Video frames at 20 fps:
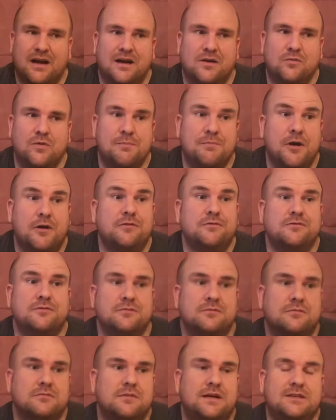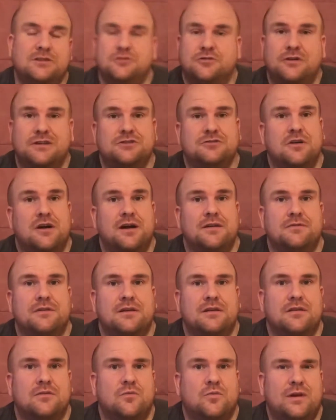We both enjoy
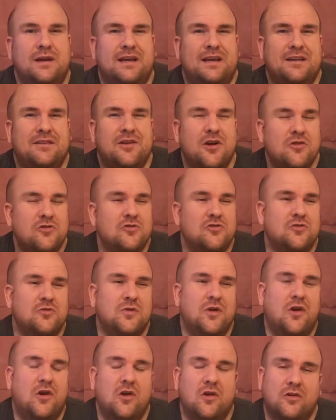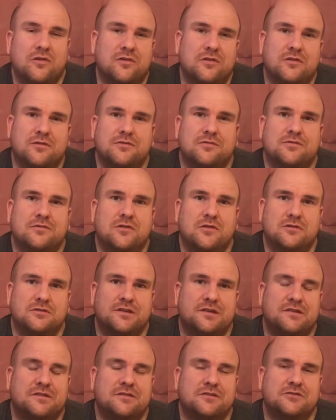driving. We don't do a lot of long
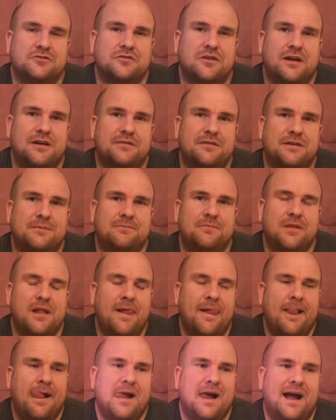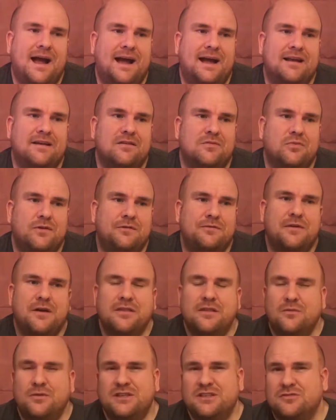distance driving, and we felt
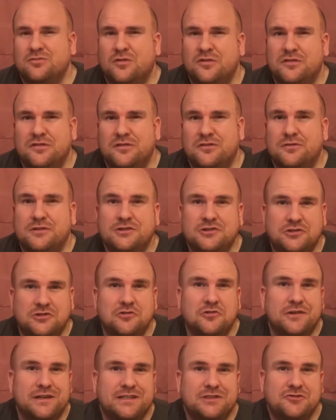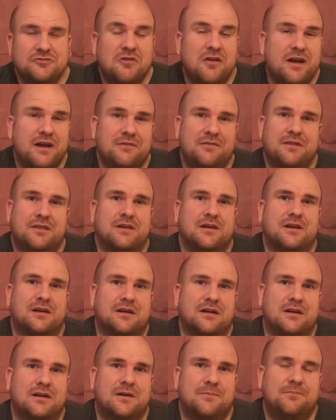that we just wanted to enjoy driving the
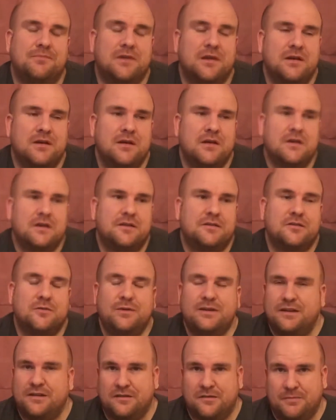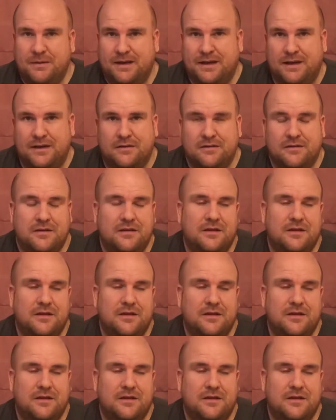car, so we didn't spec it.